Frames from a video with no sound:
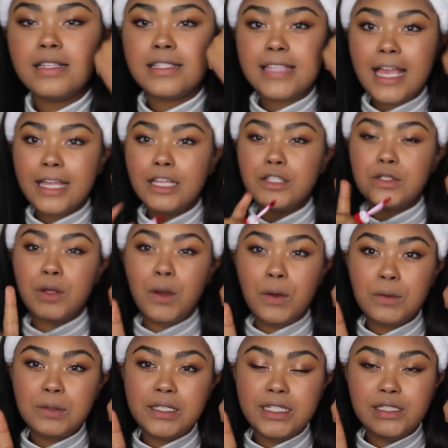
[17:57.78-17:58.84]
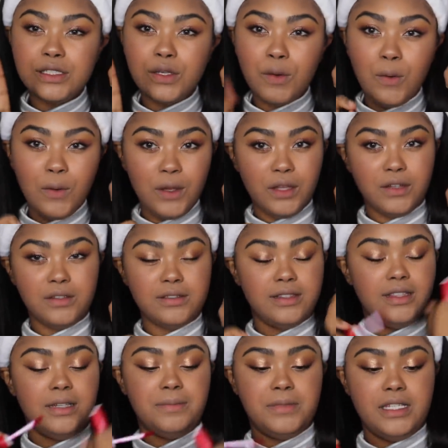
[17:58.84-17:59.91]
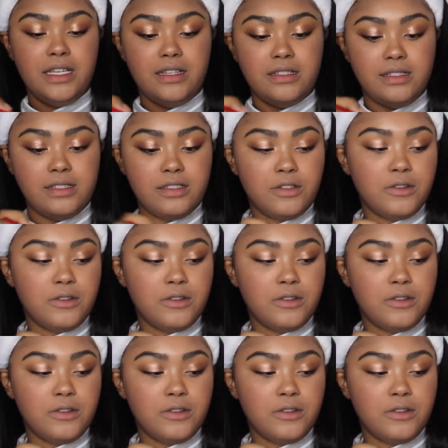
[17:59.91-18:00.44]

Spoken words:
Second only to oil lip tints.